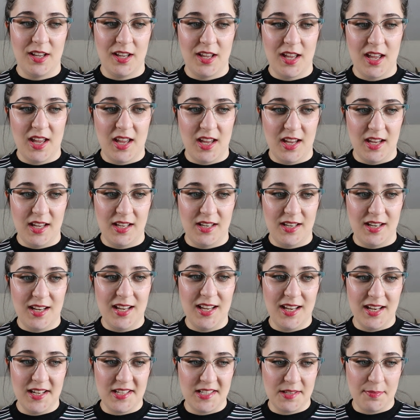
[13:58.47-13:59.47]

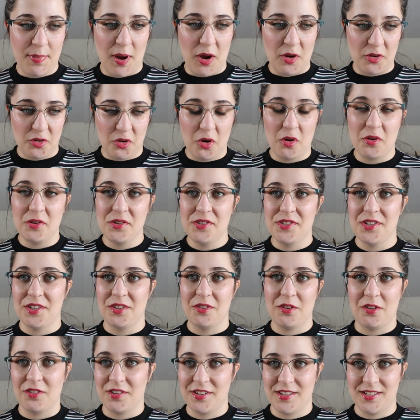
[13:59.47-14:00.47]
It's about gods
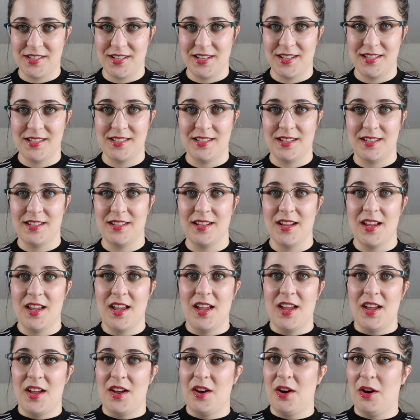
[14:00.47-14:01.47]
and goddesses and
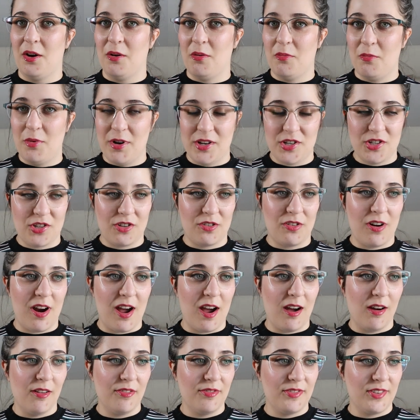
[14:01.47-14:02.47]

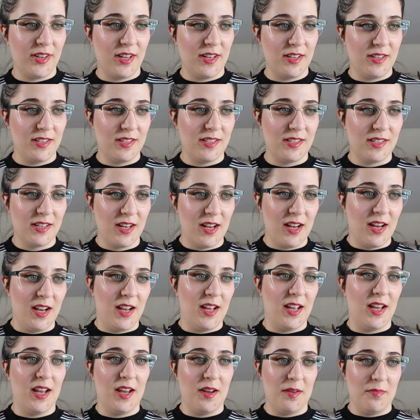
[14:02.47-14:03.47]
witchcraft and,
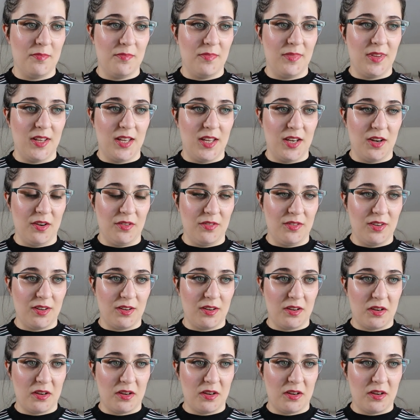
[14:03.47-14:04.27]
you know, the